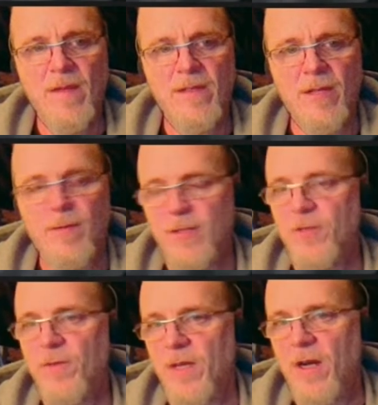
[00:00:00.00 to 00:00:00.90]
In other words,
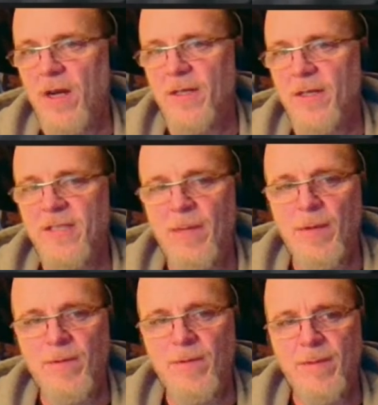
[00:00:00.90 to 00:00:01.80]
drew a card
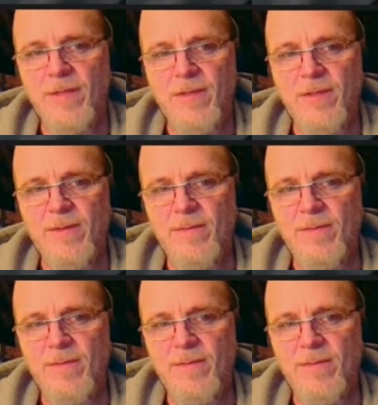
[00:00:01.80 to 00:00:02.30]
separate from his